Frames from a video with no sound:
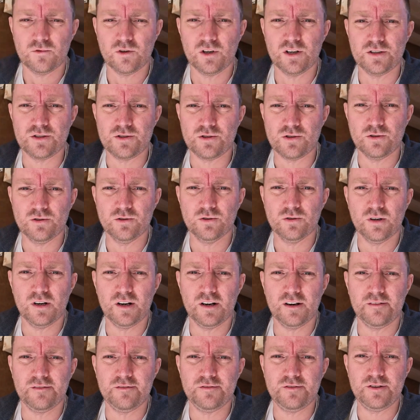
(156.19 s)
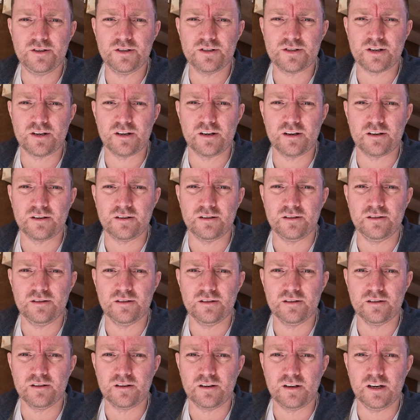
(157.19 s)
Right, so I've disconnected
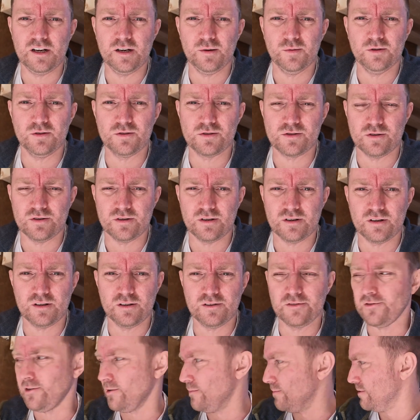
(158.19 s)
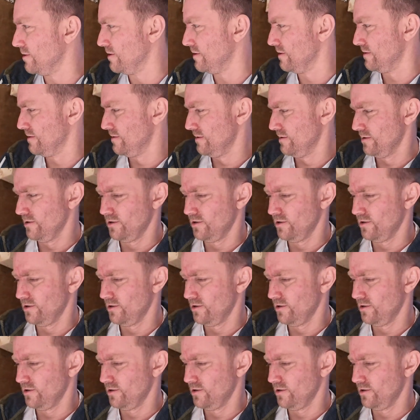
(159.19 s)
the cables underneath from the